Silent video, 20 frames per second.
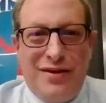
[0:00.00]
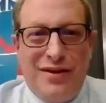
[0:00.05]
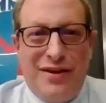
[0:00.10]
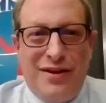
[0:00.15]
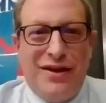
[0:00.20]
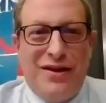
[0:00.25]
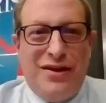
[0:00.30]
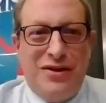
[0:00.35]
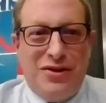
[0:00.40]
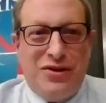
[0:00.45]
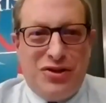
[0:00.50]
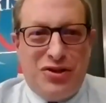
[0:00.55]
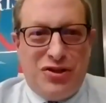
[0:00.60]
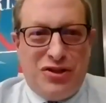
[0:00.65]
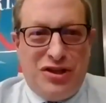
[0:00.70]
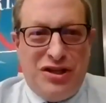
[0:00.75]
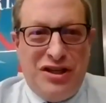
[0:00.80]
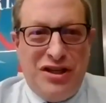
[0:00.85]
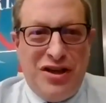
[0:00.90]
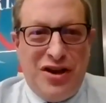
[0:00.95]
like
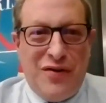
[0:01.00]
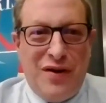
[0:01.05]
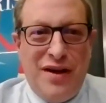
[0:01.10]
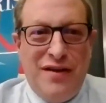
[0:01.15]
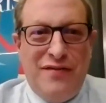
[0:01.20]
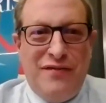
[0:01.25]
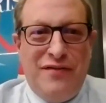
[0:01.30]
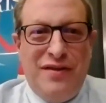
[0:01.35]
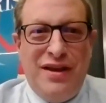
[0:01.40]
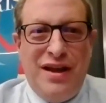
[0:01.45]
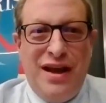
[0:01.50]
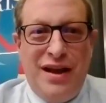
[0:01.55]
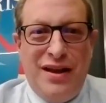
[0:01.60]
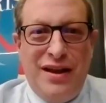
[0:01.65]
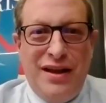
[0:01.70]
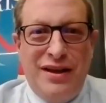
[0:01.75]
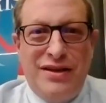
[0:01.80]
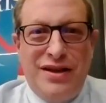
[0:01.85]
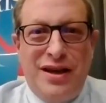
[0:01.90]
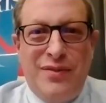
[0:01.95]

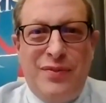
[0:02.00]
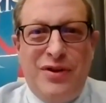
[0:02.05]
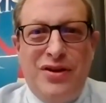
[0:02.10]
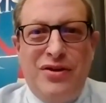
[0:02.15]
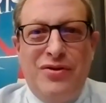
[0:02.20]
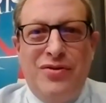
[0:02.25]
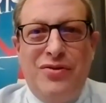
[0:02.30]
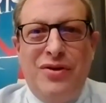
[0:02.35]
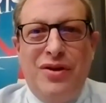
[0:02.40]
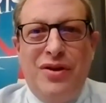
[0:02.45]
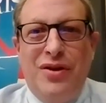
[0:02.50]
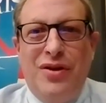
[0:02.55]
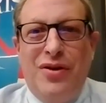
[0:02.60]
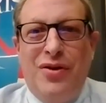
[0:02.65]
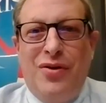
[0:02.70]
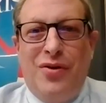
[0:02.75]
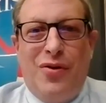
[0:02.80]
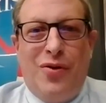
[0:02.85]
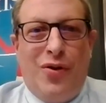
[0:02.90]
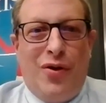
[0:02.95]
TRAVLAW.
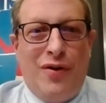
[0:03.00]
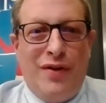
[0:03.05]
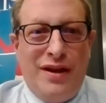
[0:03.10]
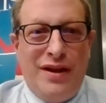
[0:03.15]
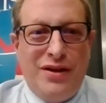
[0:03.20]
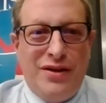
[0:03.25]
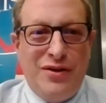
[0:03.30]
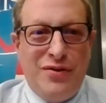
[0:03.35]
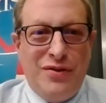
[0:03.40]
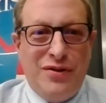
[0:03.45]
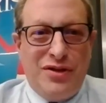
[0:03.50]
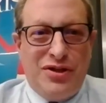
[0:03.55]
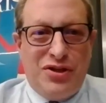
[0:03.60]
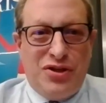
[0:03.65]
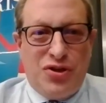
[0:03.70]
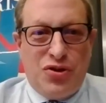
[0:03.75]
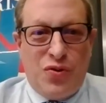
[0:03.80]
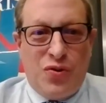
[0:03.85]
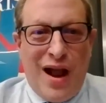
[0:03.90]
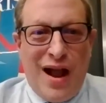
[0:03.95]
All they do is
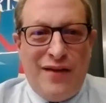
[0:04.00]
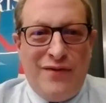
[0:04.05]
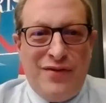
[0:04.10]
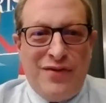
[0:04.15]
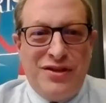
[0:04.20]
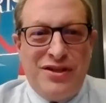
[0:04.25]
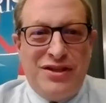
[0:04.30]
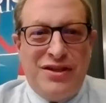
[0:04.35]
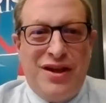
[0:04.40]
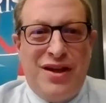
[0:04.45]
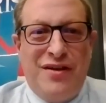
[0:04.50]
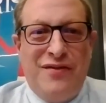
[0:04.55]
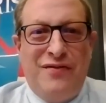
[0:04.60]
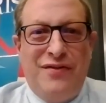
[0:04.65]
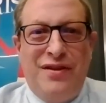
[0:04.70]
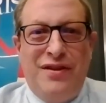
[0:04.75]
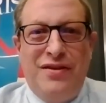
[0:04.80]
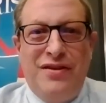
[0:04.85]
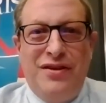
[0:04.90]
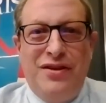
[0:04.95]
travel stuff
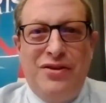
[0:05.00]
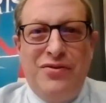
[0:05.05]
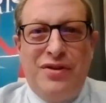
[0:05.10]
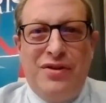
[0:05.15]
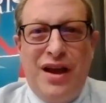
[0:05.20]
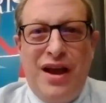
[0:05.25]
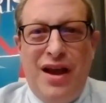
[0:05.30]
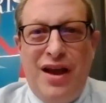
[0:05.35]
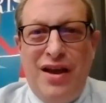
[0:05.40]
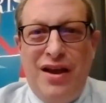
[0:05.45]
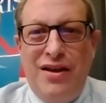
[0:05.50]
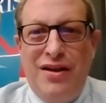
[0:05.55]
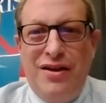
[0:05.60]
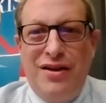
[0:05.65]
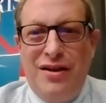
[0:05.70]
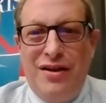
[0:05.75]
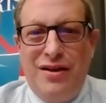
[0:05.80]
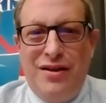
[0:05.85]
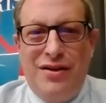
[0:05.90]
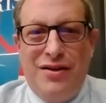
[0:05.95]
in the UK.
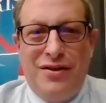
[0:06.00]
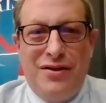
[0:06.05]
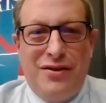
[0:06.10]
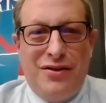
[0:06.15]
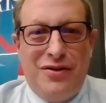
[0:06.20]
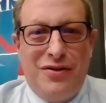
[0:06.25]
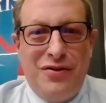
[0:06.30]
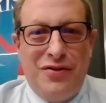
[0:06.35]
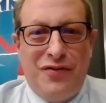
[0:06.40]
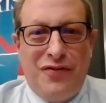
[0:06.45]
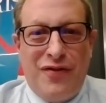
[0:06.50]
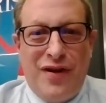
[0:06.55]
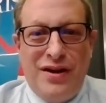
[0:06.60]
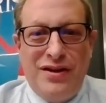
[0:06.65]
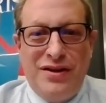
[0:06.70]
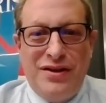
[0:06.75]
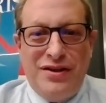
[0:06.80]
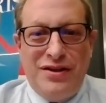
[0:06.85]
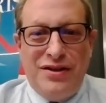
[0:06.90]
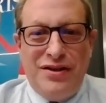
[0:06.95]
Good
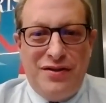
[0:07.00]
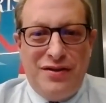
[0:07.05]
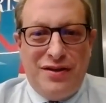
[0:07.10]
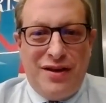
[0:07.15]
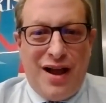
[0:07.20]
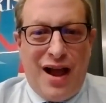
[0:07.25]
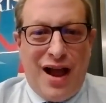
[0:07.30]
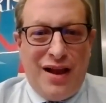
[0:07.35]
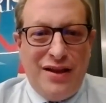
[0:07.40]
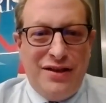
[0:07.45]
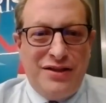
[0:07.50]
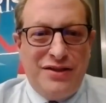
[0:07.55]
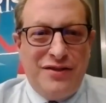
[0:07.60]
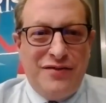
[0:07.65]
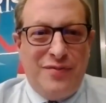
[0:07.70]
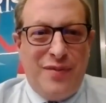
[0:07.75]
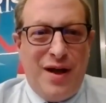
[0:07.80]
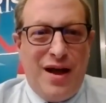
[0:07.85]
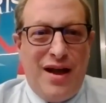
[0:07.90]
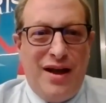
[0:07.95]
friends and colleagues
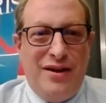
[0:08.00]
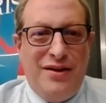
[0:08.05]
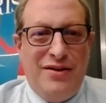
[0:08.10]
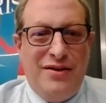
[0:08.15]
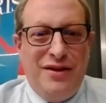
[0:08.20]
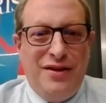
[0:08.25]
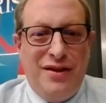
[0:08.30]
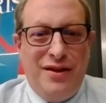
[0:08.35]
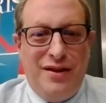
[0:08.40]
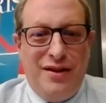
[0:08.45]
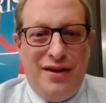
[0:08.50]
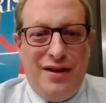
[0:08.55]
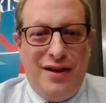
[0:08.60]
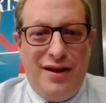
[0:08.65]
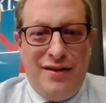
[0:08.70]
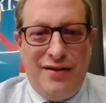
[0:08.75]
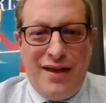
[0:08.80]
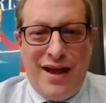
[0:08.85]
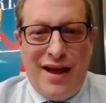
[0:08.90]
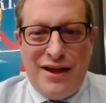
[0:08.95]
of mine,
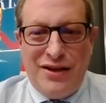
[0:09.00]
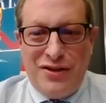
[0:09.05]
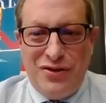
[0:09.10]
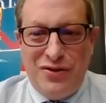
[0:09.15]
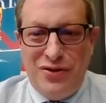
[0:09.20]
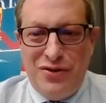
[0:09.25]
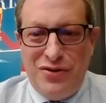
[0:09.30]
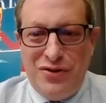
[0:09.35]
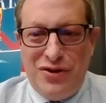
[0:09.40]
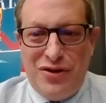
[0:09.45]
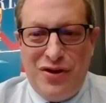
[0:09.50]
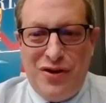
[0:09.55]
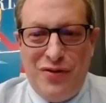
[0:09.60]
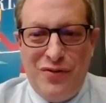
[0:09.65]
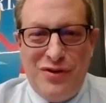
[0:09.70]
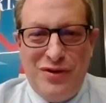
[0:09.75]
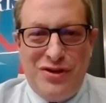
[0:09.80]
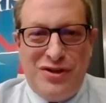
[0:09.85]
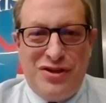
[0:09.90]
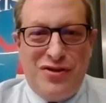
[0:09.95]
and that's who you should
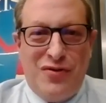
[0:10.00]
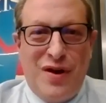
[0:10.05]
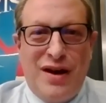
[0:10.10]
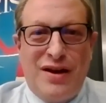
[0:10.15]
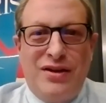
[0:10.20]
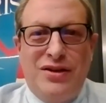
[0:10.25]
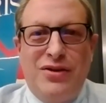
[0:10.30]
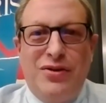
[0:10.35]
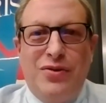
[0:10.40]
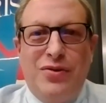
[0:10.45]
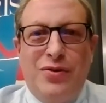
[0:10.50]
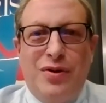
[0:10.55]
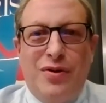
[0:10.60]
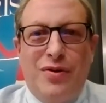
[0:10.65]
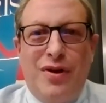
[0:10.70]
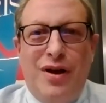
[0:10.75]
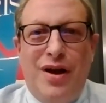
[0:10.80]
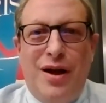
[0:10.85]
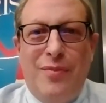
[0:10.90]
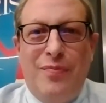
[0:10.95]
always direct
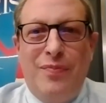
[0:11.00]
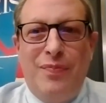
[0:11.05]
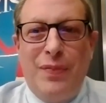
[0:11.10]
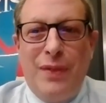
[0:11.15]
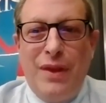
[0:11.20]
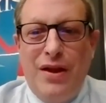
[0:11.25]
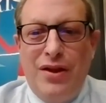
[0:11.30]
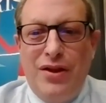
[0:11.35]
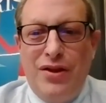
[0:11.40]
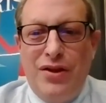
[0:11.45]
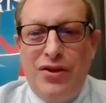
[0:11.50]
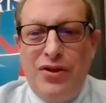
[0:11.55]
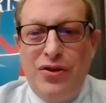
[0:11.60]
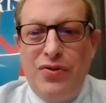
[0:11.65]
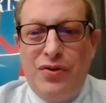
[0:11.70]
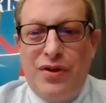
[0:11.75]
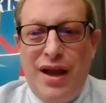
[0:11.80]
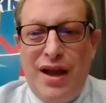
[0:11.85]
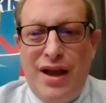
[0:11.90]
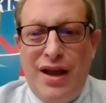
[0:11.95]
your
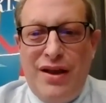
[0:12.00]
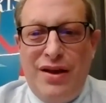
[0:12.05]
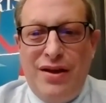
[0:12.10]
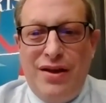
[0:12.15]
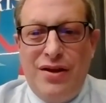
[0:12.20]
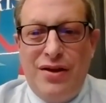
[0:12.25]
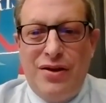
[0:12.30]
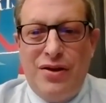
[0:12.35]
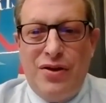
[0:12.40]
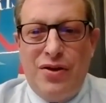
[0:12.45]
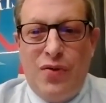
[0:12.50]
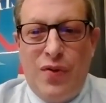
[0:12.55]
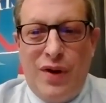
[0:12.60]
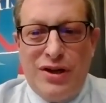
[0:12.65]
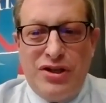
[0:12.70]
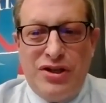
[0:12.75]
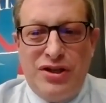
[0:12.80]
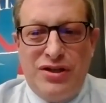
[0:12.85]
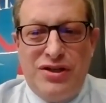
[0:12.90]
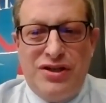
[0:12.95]
UK
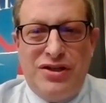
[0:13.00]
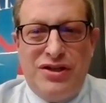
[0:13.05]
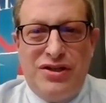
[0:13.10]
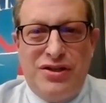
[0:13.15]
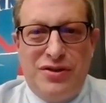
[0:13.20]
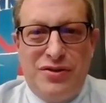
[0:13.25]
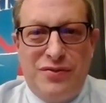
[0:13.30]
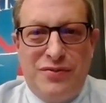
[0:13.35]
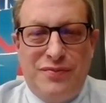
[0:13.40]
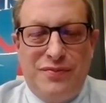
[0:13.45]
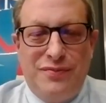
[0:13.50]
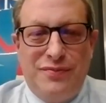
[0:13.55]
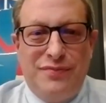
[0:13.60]
questions to.